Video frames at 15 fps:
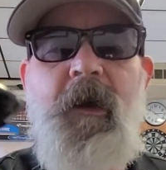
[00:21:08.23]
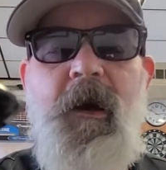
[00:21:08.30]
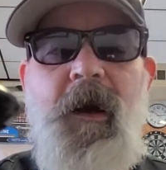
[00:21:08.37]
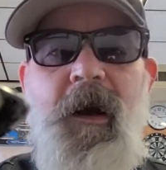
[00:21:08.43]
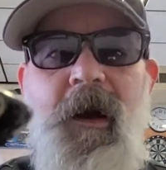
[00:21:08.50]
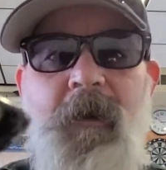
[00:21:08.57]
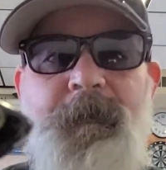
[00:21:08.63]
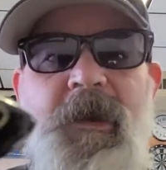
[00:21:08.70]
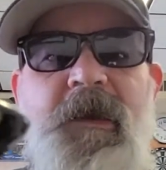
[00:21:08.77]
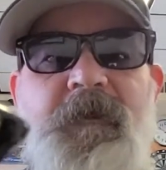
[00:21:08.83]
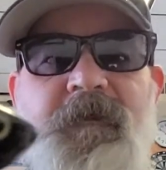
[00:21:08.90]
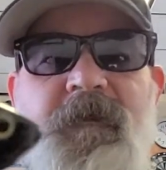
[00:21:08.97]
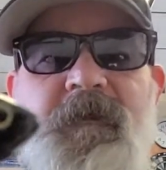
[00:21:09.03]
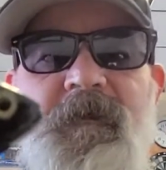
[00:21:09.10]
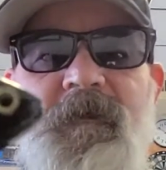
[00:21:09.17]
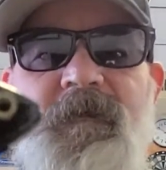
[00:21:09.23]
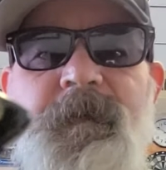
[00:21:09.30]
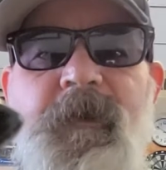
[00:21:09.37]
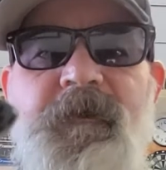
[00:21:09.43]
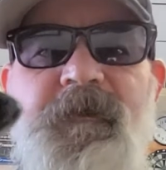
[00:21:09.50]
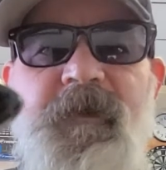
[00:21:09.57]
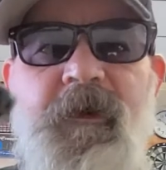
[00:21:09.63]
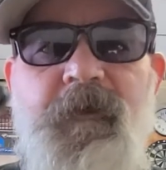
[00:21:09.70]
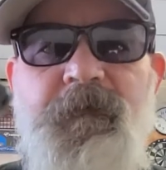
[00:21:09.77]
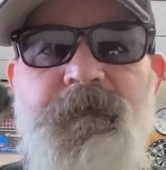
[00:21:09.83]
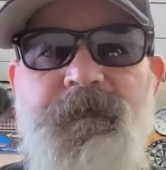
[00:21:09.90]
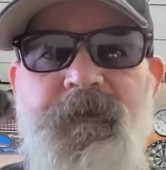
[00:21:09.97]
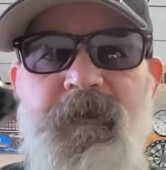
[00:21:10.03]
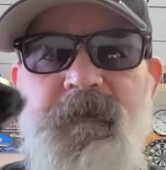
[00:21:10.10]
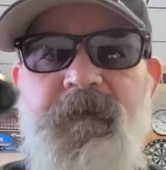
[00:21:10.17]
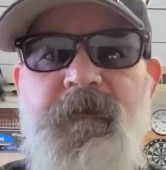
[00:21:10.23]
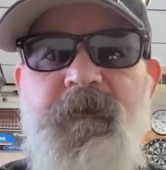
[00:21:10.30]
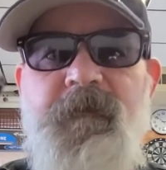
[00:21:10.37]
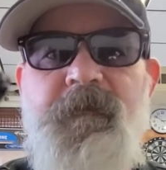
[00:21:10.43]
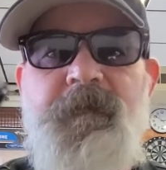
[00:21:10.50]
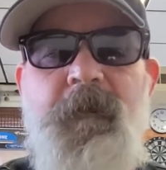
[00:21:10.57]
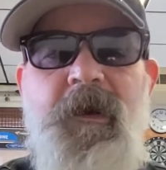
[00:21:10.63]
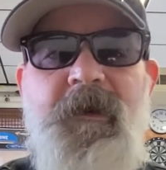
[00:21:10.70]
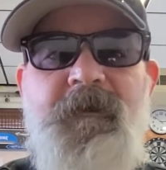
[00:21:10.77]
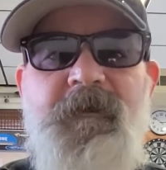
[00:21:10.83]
I painted this myself. This is my